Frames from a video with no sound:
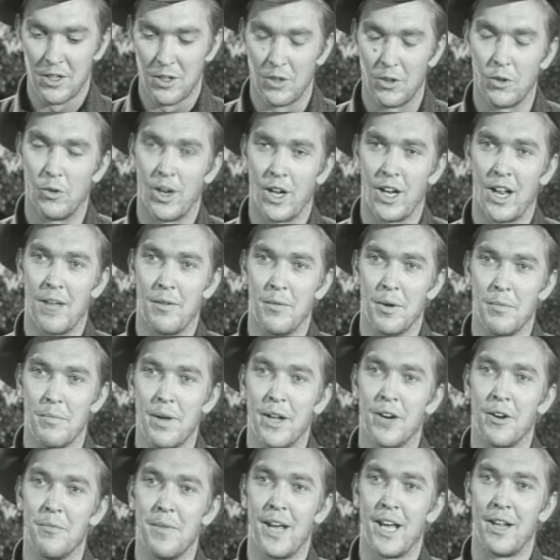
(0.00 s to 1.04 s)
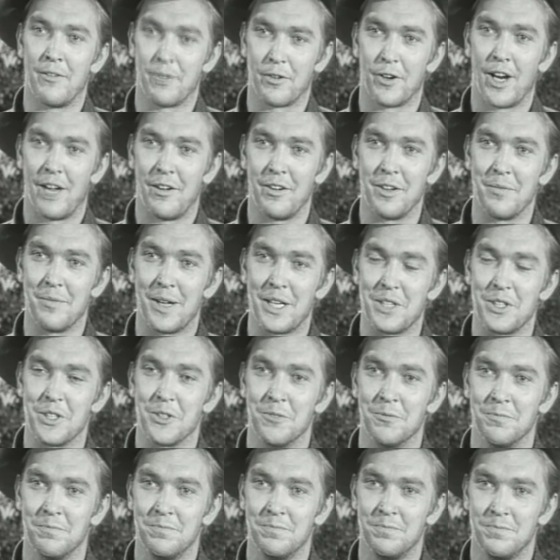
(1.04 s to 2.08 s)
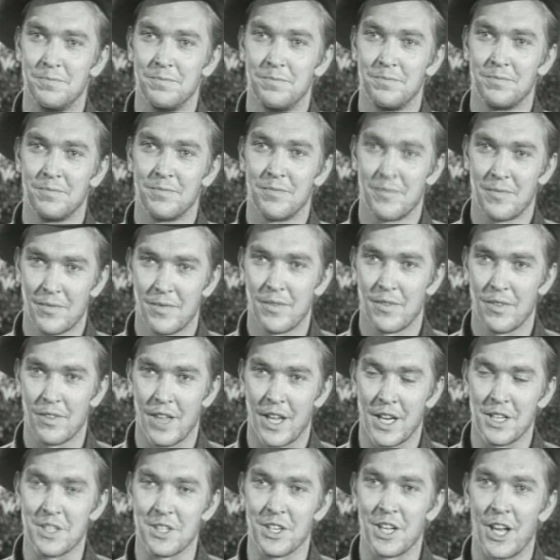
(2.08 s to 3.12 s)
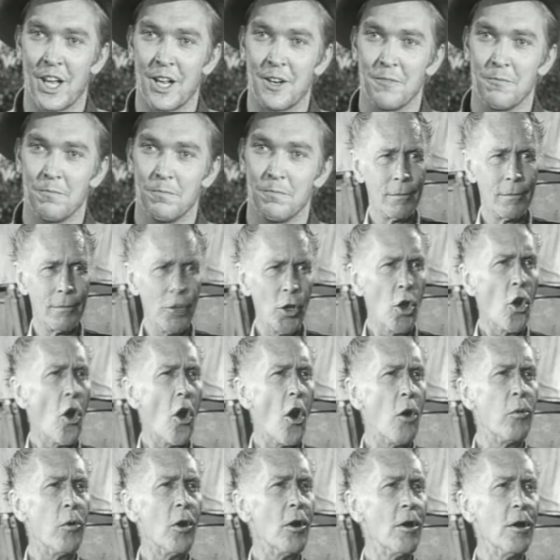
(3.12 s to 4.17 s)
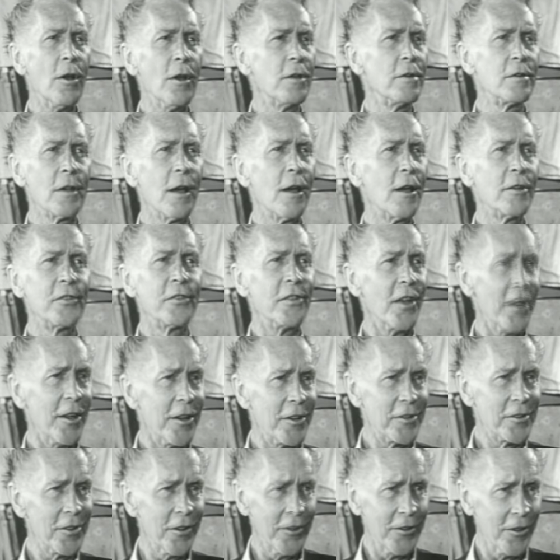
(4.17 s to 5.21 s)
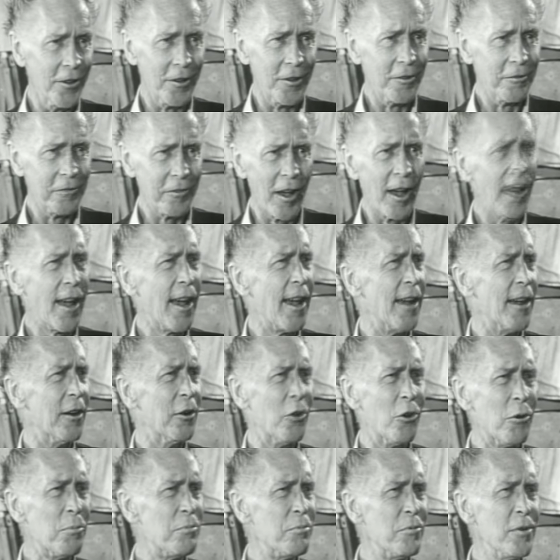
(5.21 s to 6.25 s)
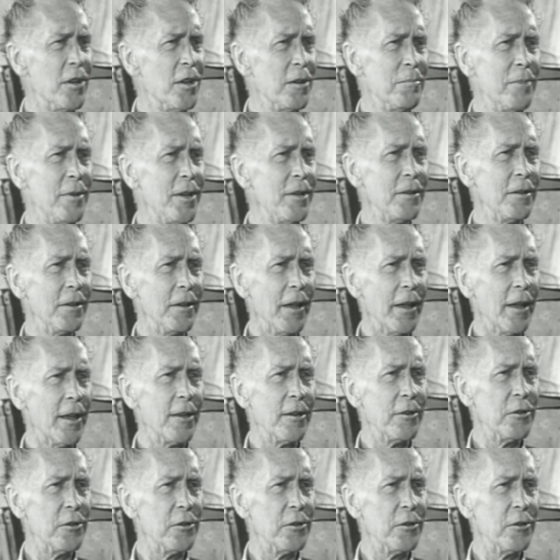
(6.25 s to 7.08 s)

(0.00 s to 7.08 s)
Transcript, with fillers: Well, I'm a better man for having met you. Thanks again. Your words are thanks enough. I hope we'll meet again,